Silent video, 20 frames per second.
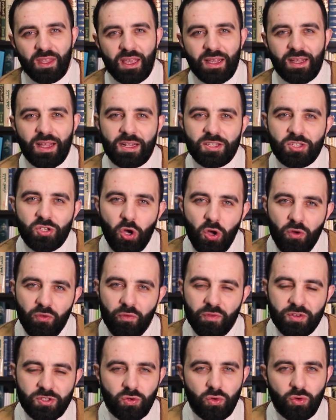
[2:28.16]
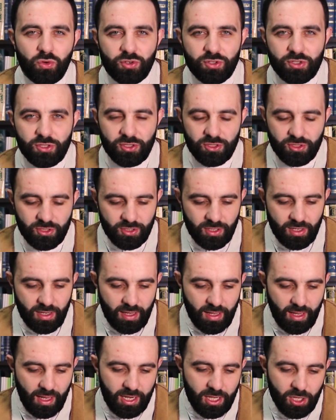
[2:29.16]
he gets off of his horse,
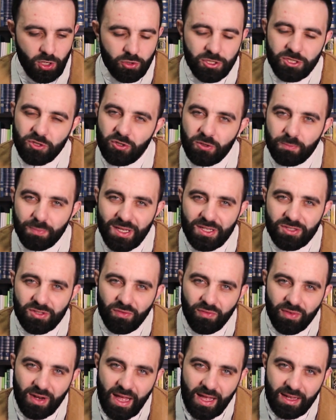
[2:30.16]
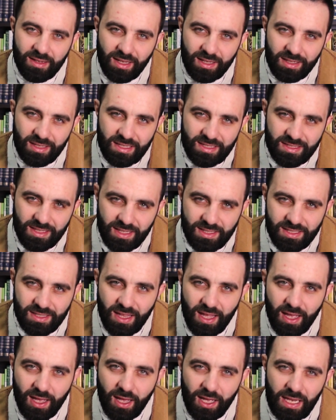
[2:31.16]
and he goes to a piece of land and he sits
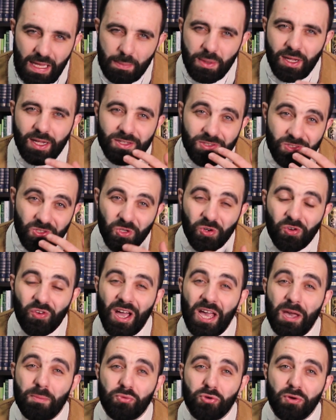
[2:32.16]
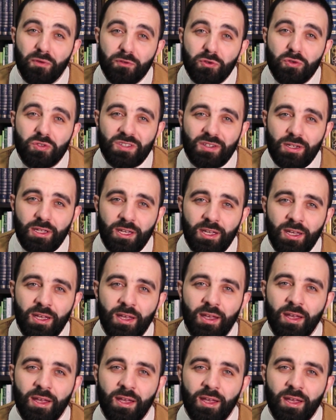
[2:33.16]
there and he begins to cry profusely.